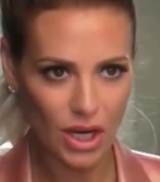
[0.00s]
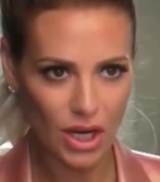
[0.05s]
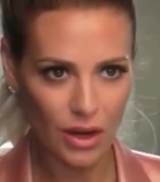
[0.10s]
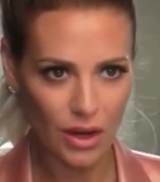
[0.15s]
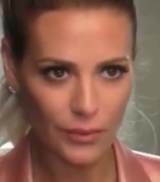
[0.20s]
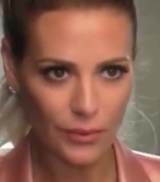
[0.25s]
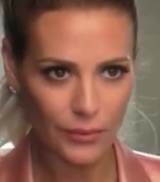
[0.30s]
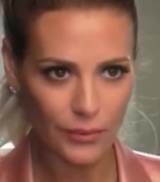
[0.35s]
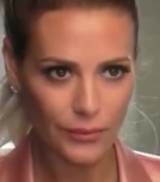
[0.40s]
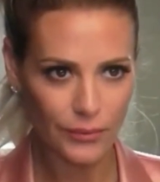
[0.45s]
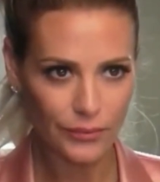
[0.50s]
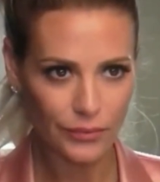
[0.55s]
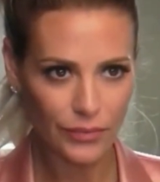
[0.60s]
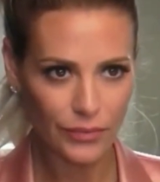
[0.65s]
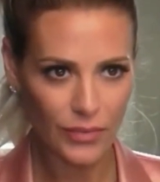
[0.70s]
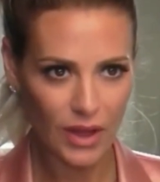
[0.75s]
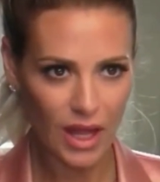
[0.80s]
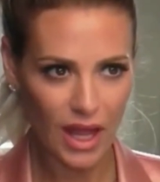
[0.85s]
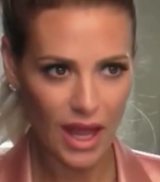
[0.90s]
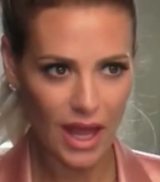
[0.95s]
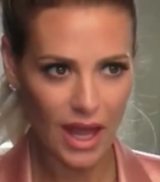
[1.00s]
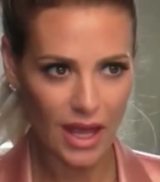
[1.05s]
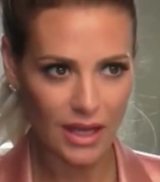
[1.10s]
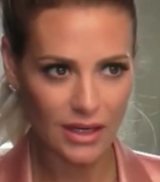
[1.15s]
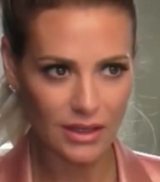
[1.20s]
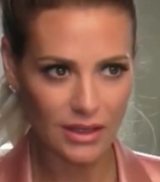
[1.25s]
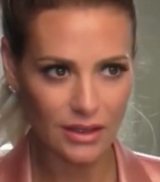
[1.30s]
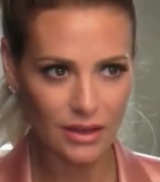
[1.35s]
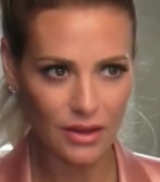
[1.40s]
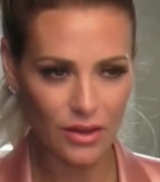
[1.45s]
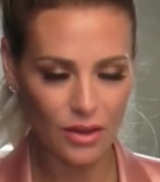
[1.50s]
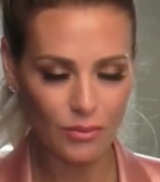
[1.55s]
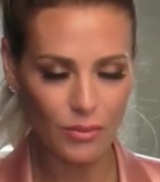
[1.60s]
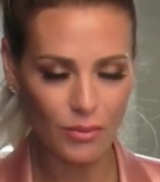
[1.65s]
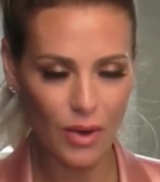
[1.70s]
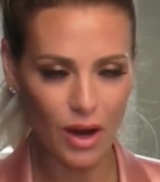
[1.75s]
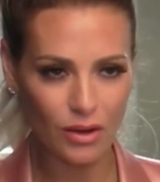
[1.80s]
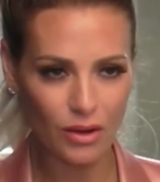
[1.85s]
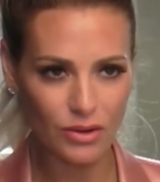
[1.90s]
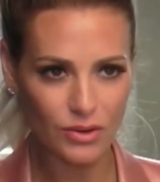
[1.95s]
Because we all know in the
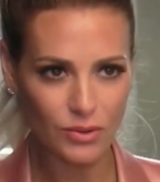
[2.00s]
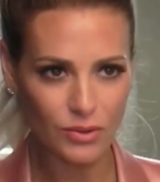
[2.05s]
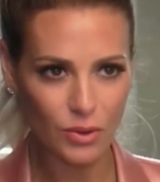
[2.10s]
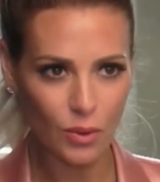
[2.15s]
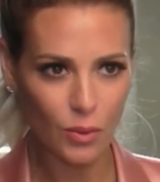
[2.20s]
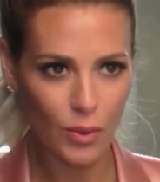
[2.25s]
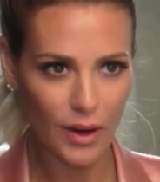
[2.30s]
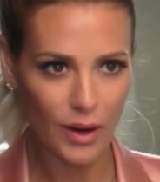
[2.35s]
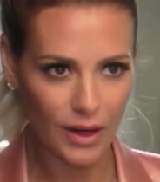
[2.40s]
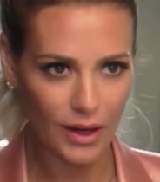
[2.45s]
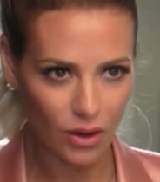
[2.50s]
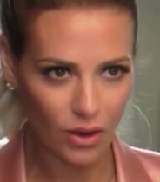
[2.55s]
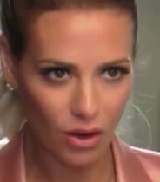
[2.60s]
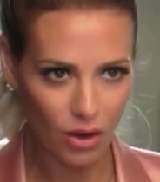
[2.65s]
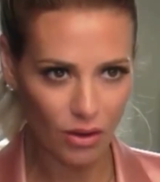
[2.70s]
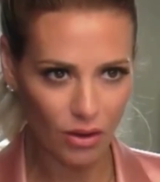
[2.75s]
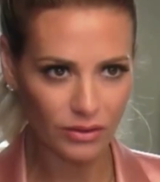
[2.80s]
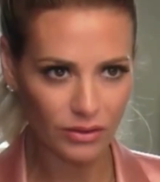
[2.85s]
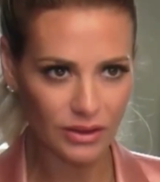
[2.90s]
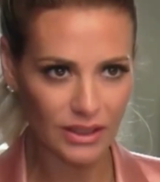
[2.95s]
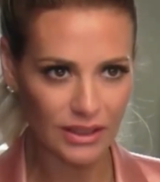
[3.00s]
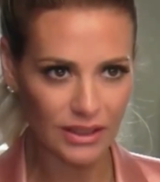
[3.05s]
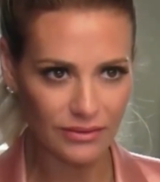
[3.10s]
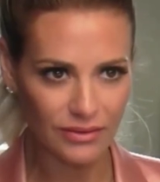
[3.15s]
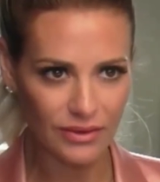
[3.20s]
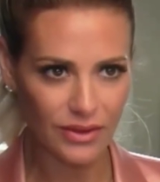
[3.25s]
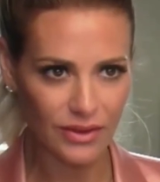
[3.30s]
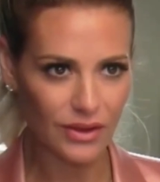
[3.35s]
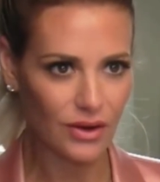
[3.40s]
Housewives world,